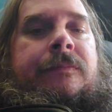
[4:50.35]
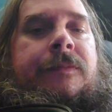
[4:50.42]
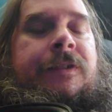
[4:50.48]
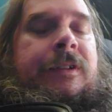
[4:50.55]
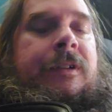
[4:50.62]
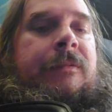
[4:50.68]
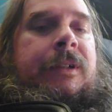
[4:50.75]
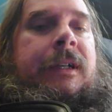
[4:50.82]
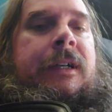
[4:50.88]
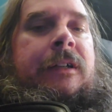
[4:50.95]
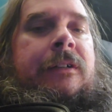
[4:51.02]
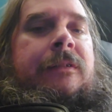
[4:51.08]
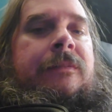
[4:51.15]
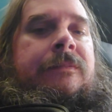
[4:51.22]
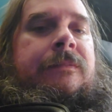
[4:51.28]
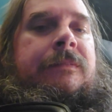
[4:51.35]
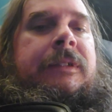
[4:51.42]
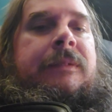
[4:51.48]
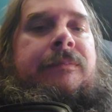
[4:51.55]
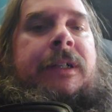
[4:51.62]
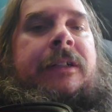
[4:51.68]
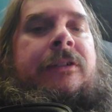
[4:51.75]
So I got out and
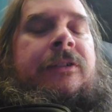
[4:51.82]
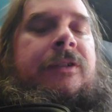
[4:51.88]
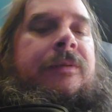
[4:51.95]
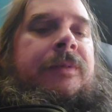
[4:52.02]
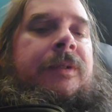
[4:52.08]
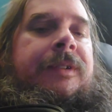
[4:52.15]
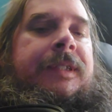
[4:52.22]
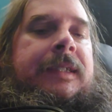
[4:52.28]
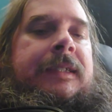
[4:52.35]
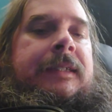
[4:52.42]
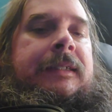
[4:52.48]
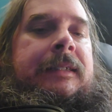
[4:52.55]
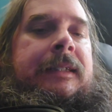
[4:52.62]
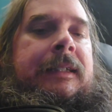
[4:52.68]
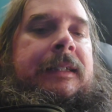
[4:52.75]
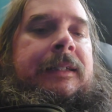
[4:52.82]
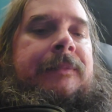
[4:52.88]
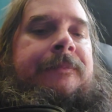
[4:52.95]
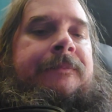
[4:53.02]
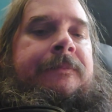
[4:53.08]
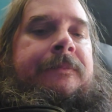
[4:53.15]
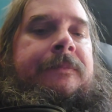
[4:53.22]
did my normal thing today.
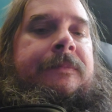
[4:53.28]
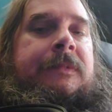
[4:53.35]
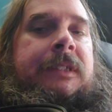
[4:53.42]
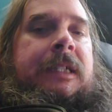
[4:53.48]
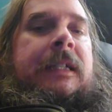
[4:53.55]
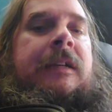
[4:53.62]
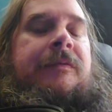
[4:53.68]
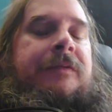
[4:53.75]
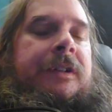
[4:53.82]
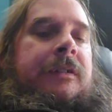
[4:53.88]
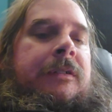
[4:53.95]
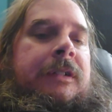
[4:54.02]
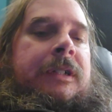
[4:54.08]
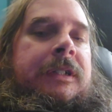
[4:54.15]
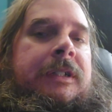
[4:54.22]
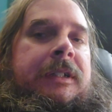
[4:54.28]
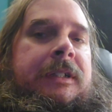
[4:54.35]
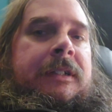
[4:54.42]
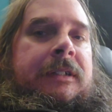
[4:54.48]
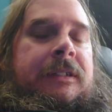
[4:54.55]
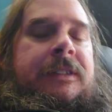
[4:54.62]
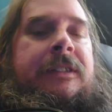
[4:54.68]
And I felt good,
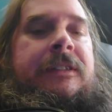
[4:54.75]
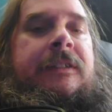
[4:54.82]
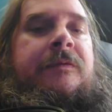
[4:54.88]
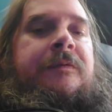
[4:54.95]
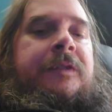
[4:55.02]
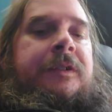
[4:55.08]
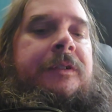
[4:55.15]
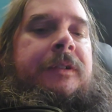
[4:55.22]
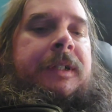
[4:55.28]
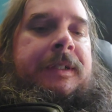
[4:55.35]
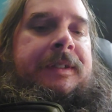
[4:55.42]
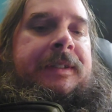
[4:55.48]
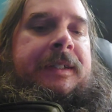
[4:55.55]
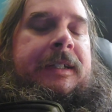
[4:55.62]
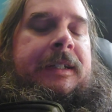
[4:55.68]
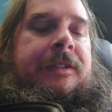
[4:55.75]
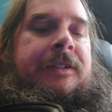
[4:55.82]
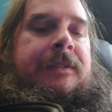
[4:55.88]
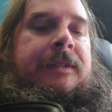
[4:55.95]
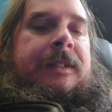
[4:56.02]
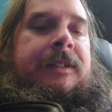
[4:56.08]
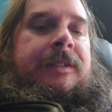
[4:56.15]
clear and focused actually.